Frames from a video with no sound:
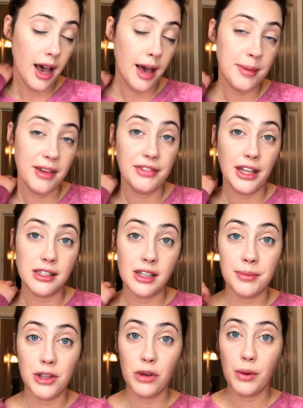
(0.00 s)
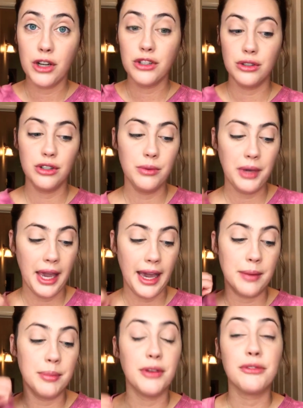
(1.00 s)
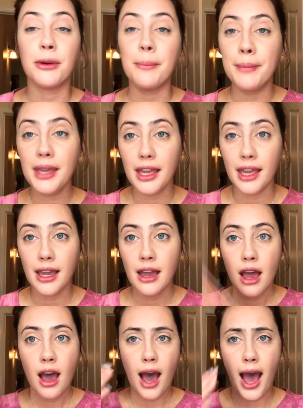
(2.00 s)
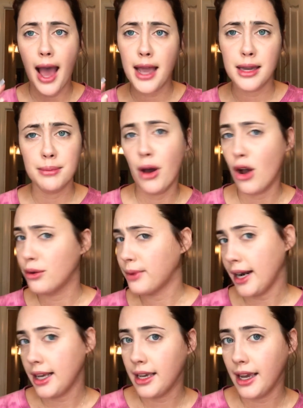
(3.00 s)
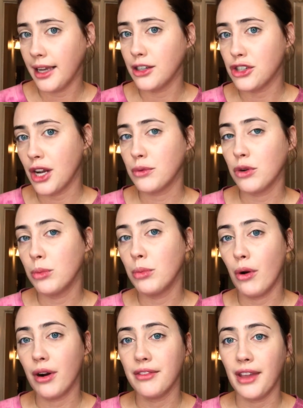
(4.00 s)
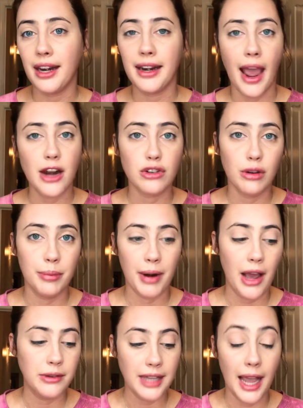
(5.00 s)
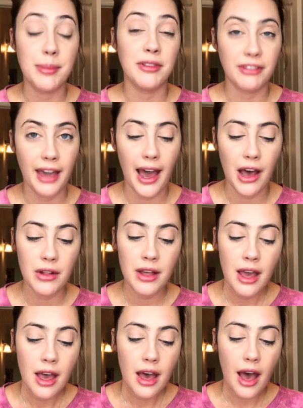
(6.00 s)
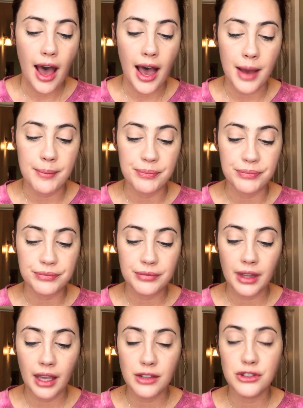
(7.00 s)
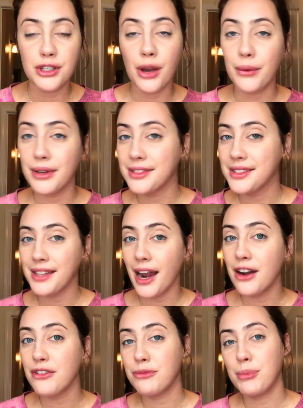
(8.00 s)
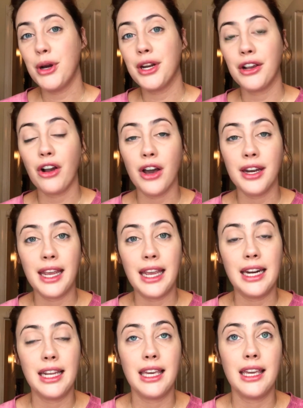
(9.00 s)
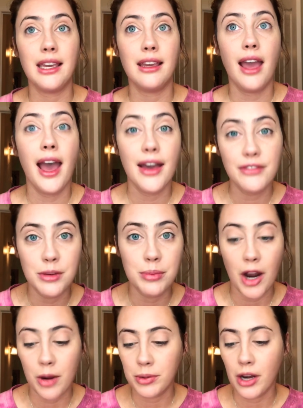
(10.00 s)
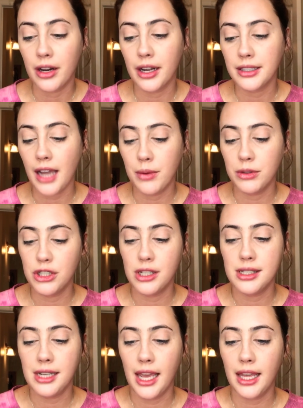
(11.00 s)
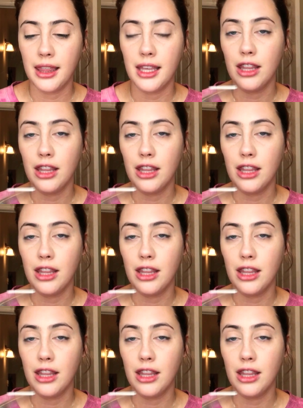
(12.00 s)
If that's something you want to do, you can. But for me, I am already in general more of a natural brow type of gal. And so instead of putting on any heavy brow product, I will just take the